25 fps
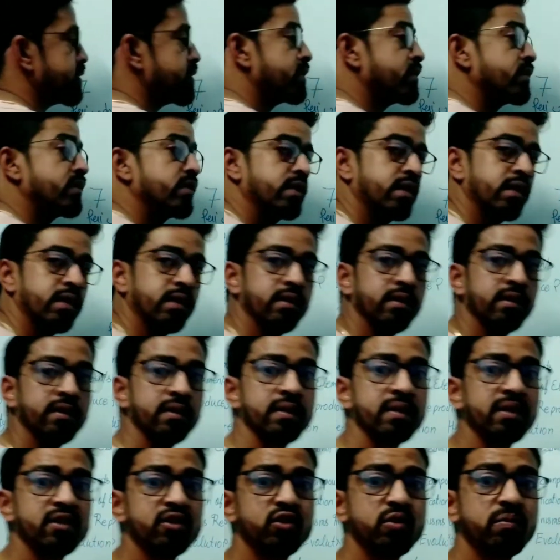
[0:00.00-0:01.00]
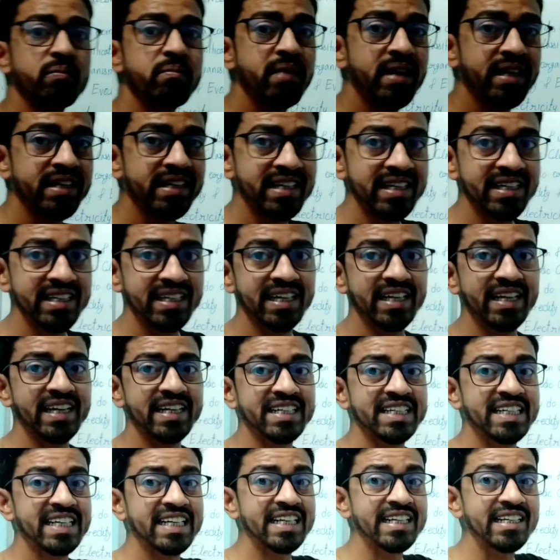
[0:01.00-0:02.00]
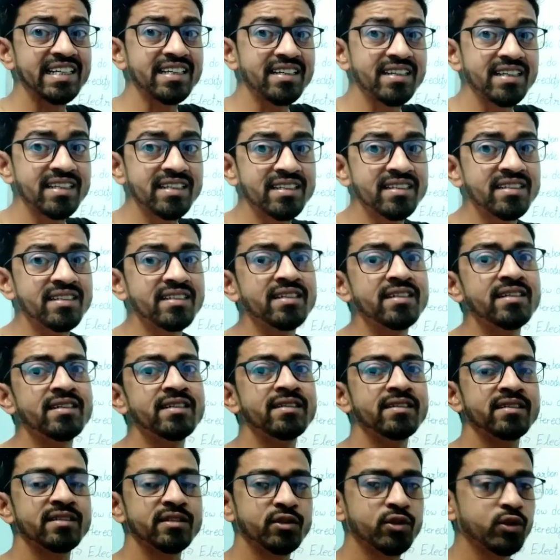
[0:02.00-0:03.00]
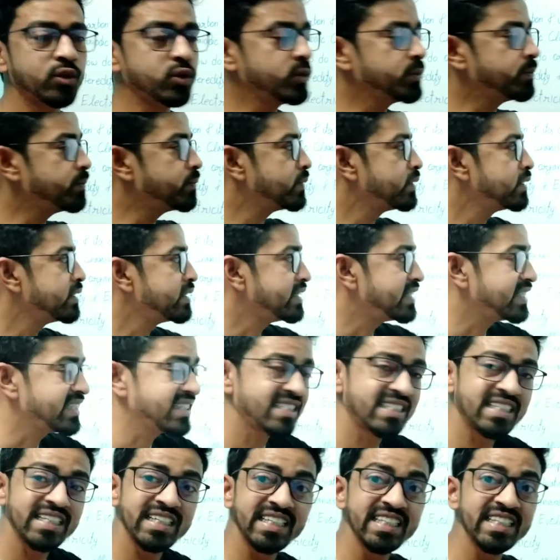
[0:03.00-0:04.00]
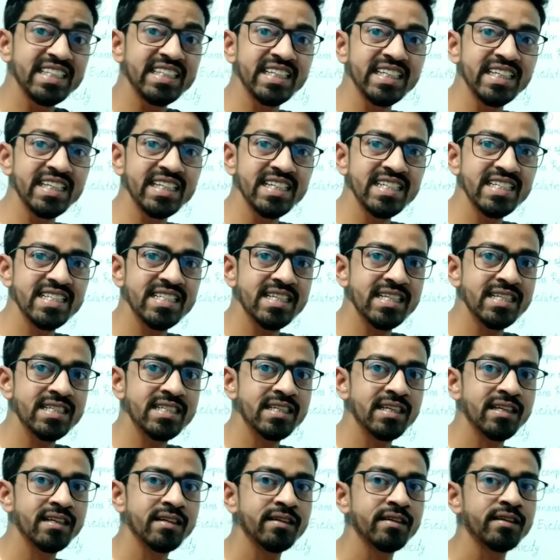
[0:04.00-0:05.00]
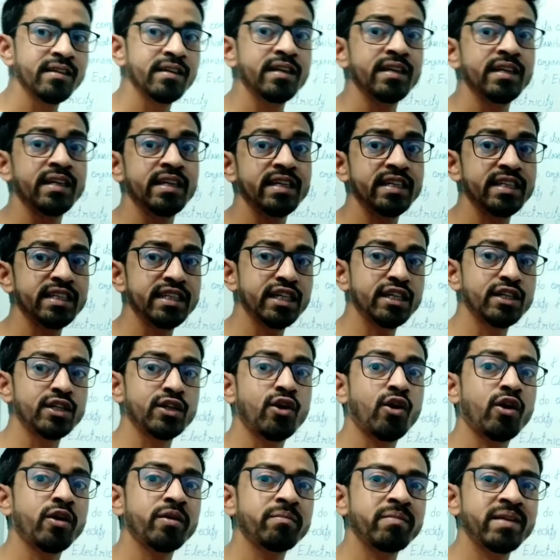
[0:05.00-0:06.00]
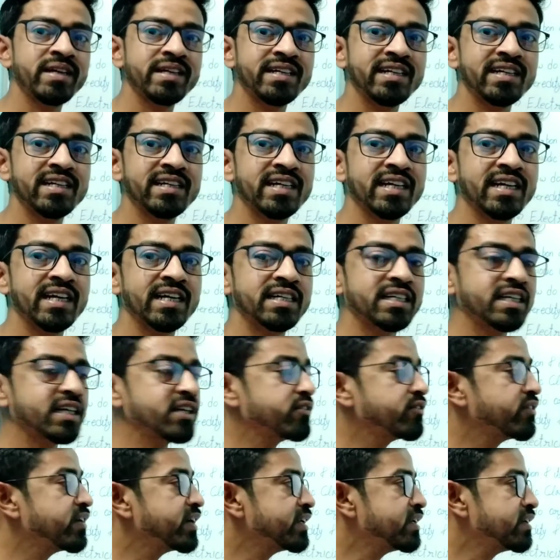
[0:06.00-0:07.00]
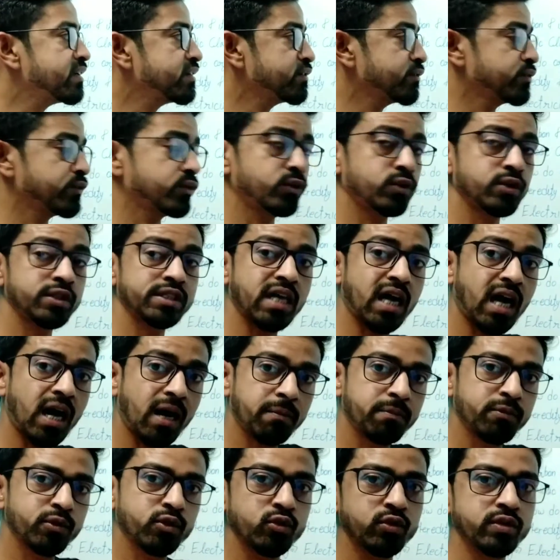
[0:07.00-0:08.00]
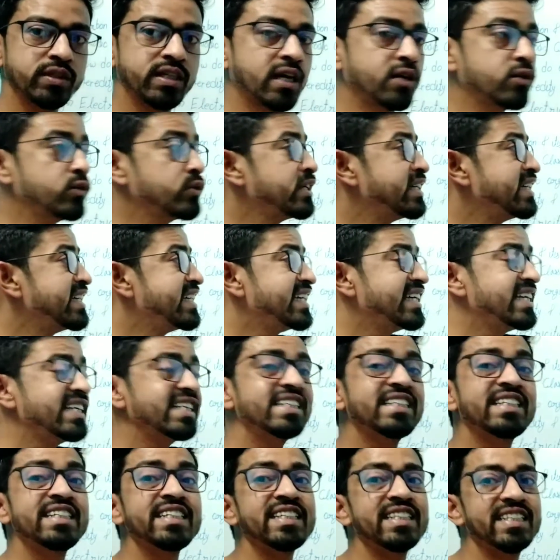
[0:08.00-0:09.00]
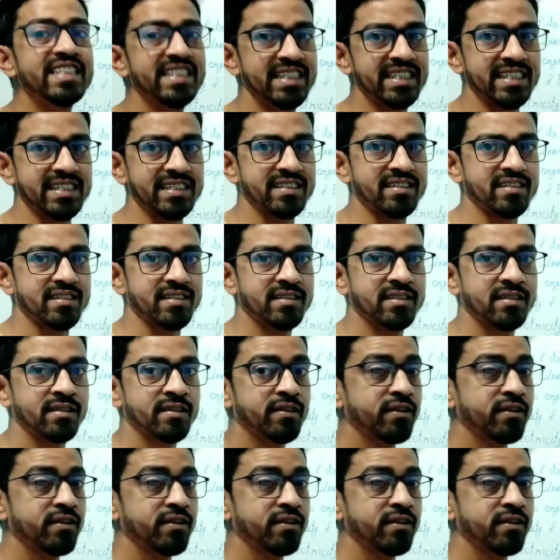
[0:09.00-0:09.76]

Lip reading: Okay, so metal character in the group is increases. In the non-metal character, when it goes up to down, it decreases.